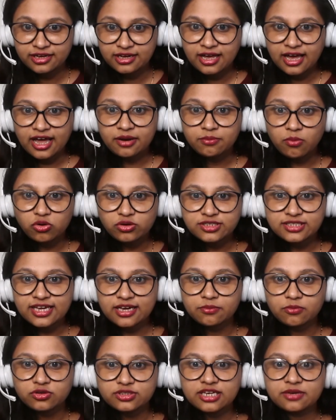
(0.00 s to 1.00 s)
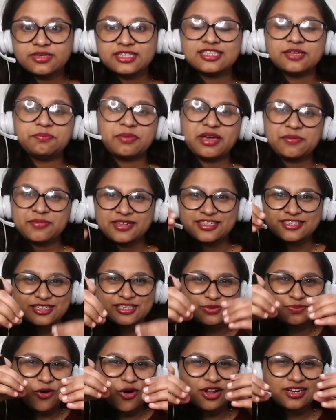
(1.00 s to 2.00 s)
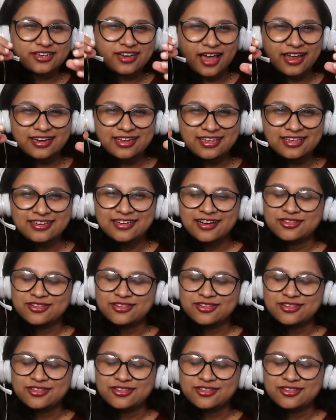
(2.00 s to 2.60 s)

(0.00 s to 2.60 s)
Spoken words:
And mosaic means the pebbles, the small tiny